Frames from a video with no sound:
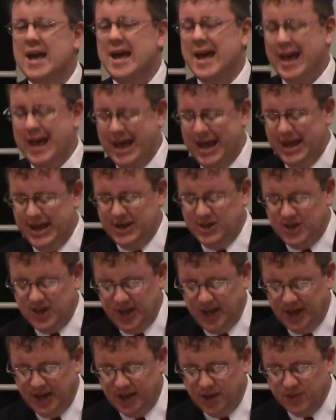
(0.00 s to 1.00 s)

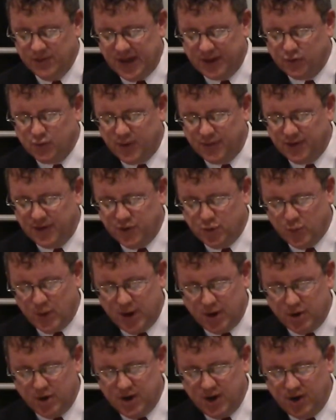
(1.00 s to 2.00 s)
AD. That's roughly
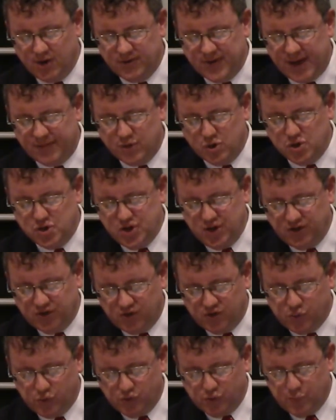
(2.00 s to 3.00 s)
300 years after Jesus
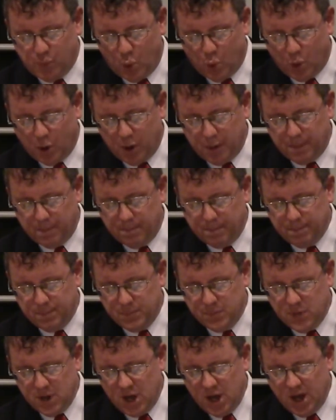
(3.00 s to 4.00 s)
was born.
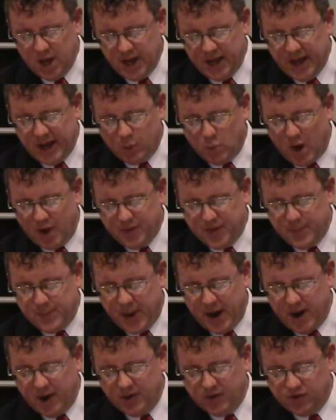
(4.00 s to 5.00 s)
He had wealthy
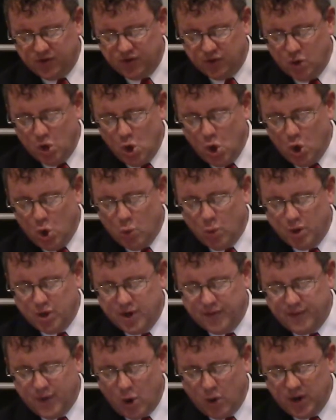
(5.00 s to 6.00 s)
parents who were
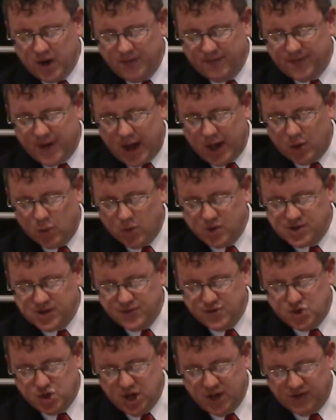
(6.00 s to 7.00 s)
devoted followers of
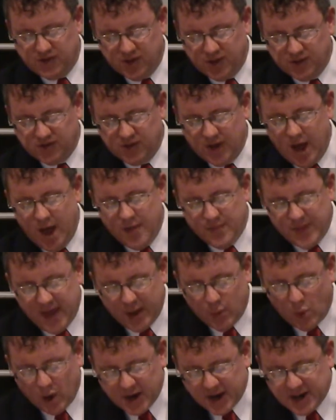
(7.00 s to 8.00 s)
Jesus. They
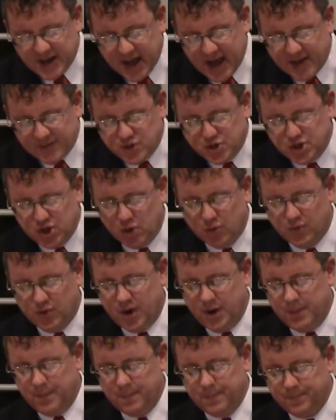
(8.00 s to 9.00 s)
wanted to have children,
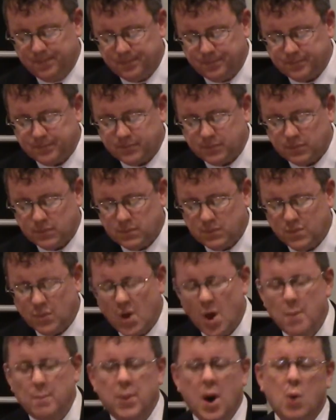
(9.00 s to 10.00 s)

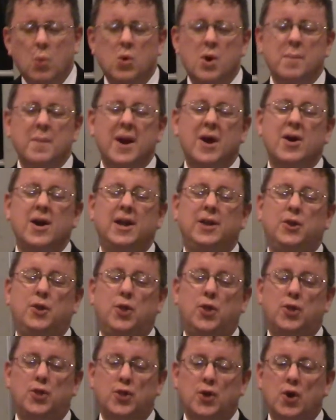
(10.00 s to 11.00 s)
but were married
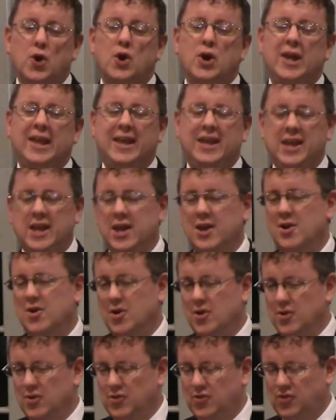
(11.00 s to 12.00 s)
30
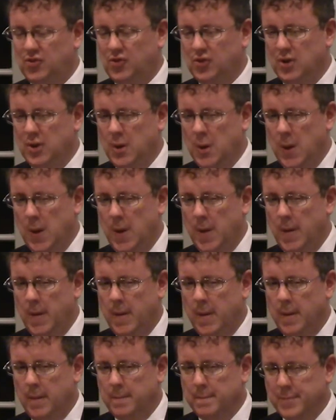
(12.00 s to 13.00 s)
years
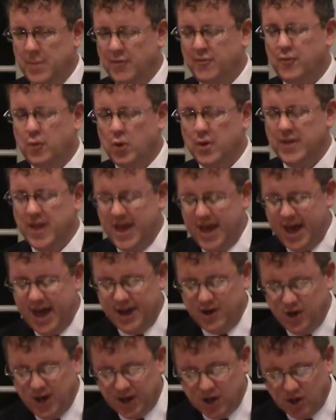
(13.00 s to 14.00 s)
before they
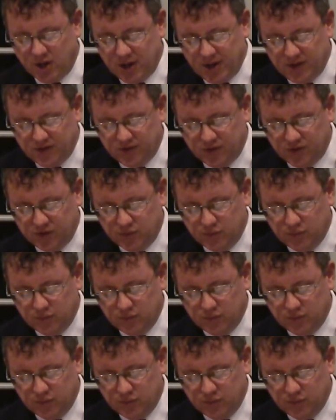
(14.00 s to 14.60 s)
had Nicholas.